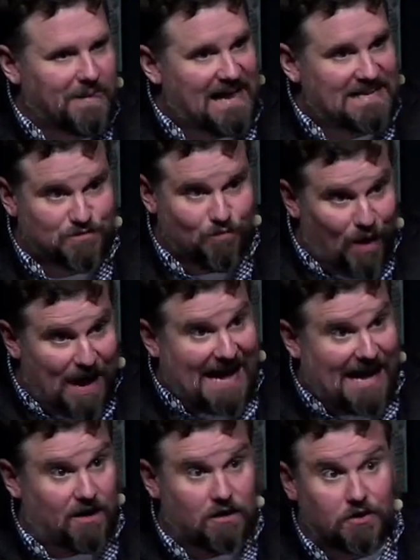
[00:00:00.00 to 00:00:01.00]
That's
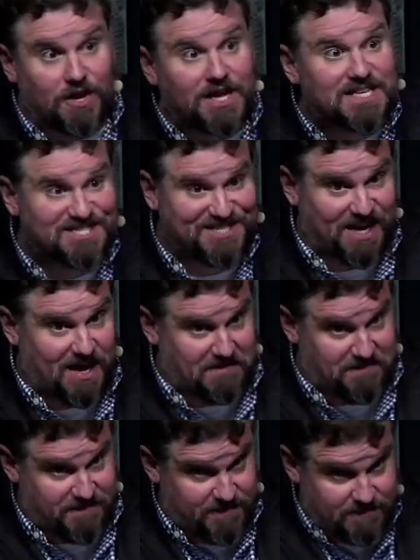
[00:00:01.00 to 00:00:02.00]
wild stuff
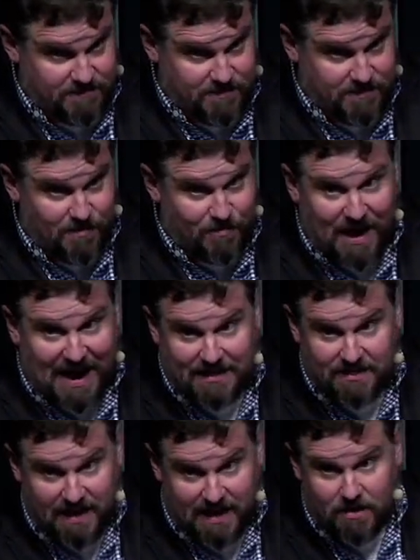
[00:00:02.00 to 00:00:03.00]
right
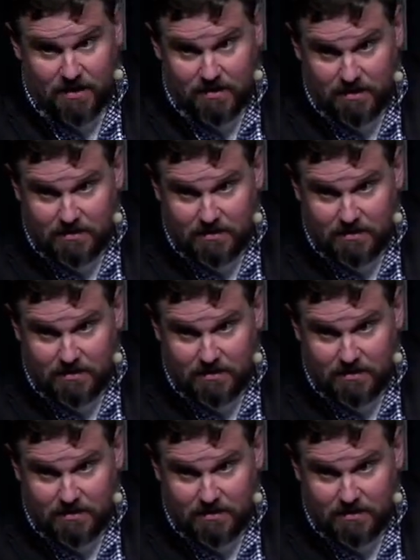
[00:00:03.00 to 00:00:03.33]
there.